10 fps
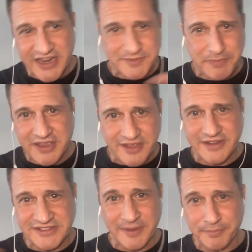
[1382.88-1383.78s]

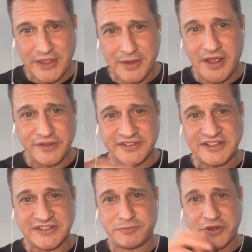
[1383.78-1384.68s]
because something else
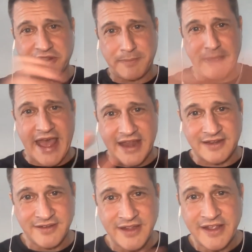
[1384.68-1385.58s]
is really
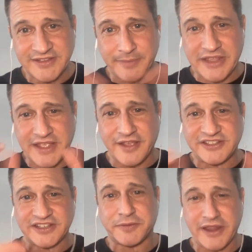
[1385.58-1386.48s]
bad. Something
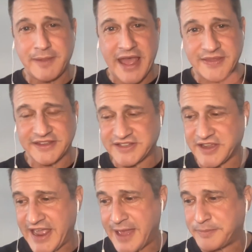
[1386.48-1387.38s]
else is really bad that's
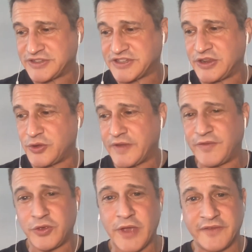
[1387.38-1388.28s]
going to happen to you
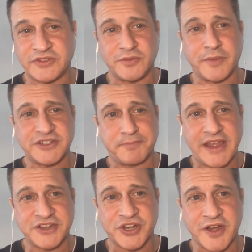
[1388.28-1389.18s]
if you have too much
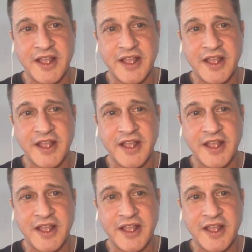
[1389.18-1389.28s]
pleasure.